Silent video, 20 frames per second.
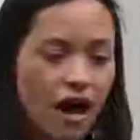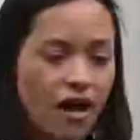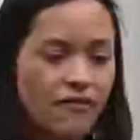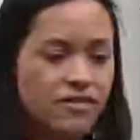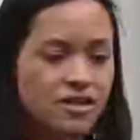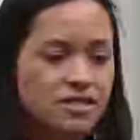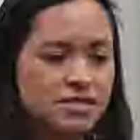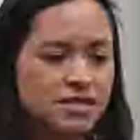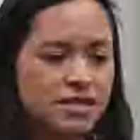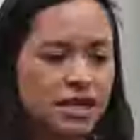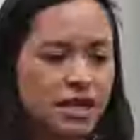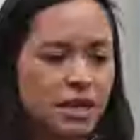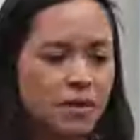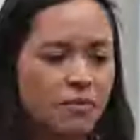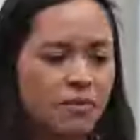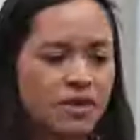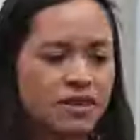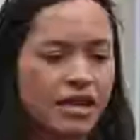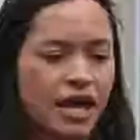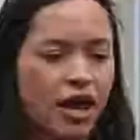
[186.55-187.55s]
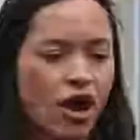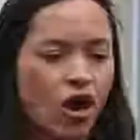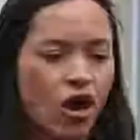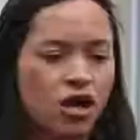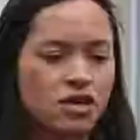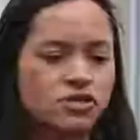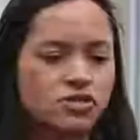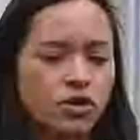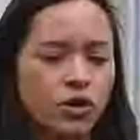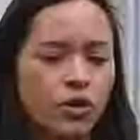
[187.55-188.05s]
obviously, but they
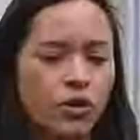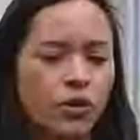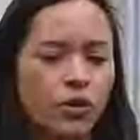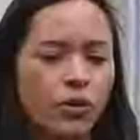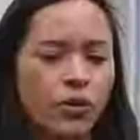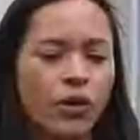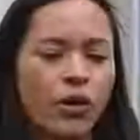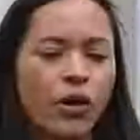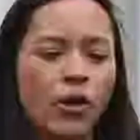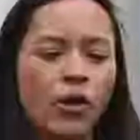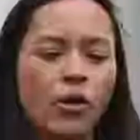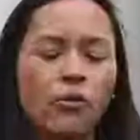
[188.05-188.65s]
also